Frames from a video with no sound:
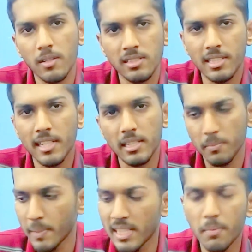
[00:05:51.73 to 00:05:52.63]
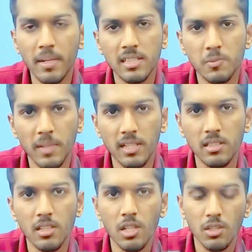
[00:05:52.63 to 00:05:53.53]
is picked up by the speaker.
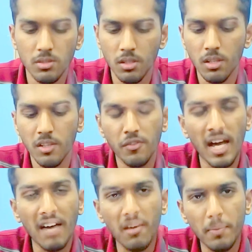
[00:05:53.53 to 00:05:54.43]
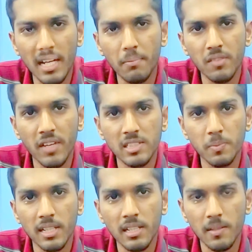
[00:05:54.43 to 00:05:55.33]
So if you have a pre-amplified
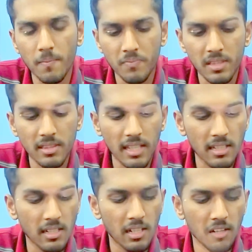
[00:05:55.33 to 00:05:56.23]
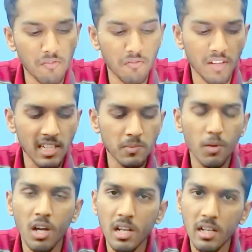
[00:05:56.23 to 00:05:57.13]
speaker, then very
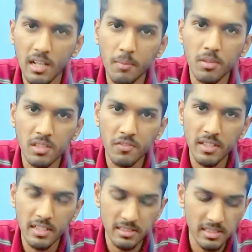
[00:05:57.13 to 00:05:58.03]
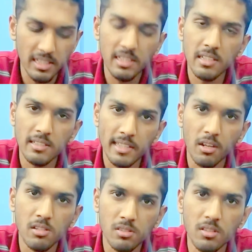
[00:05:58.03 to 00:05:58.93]
small amount of intensity can
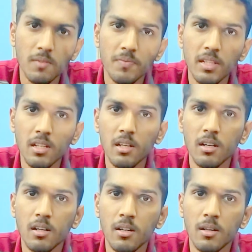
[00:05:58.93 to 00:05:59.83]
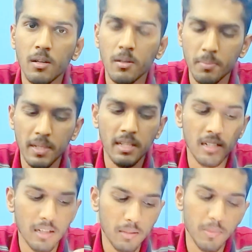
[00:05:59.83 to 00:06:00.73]
also
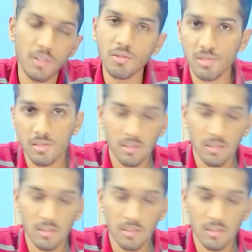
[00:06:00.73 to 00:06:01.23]
be used